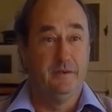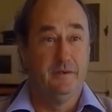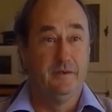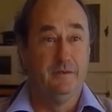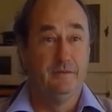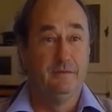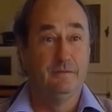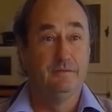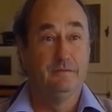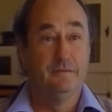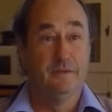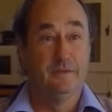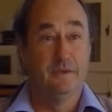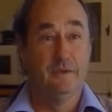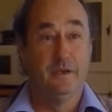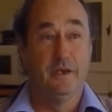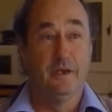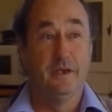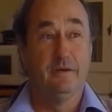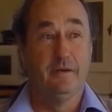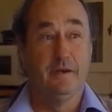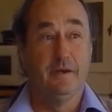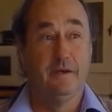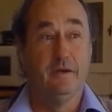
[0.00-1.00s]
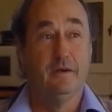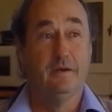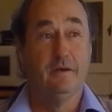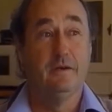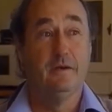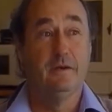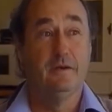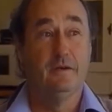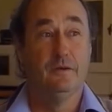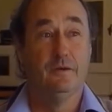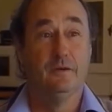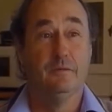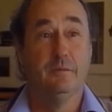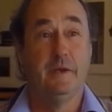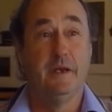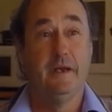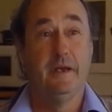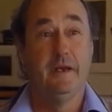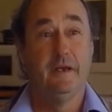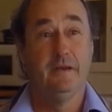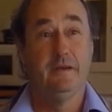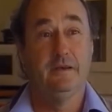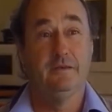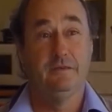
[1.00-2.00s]
to going high, or
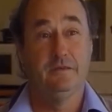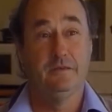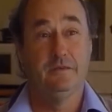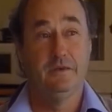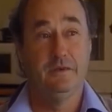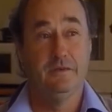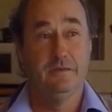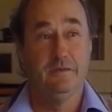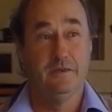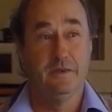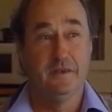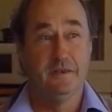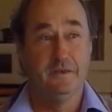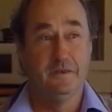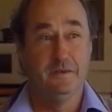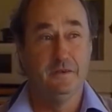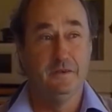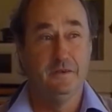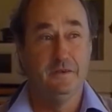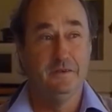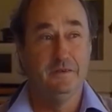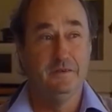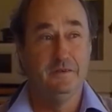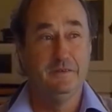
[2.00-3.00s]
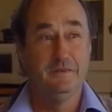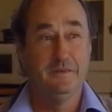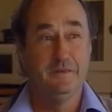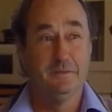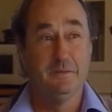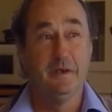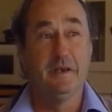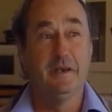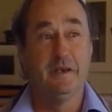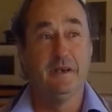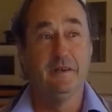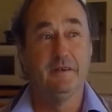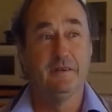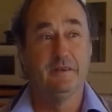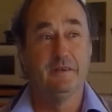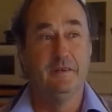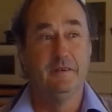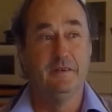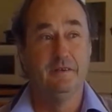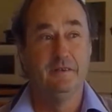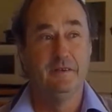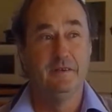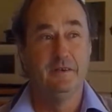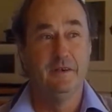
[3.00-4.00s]
manic, whatever they call it. It's manic,
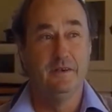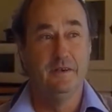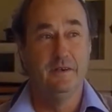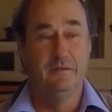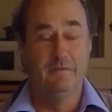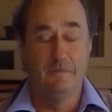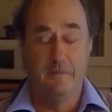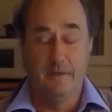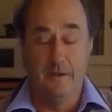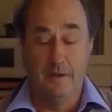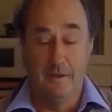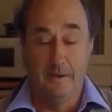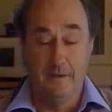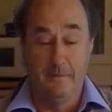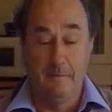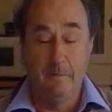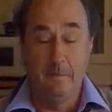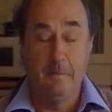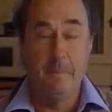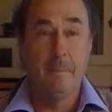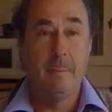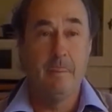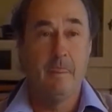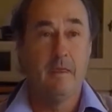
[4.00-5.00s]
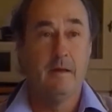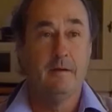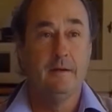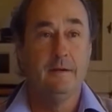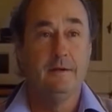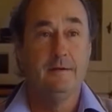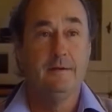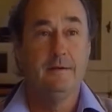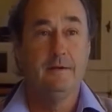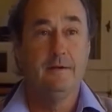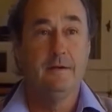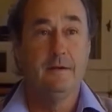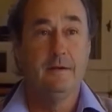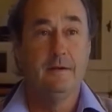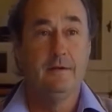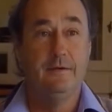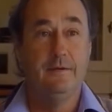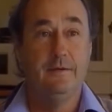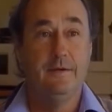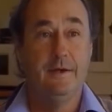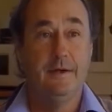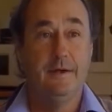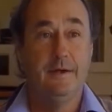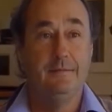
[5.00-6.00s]
isn't it?
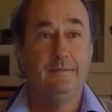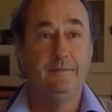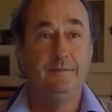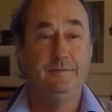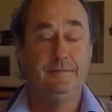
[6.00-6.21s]
Yeah.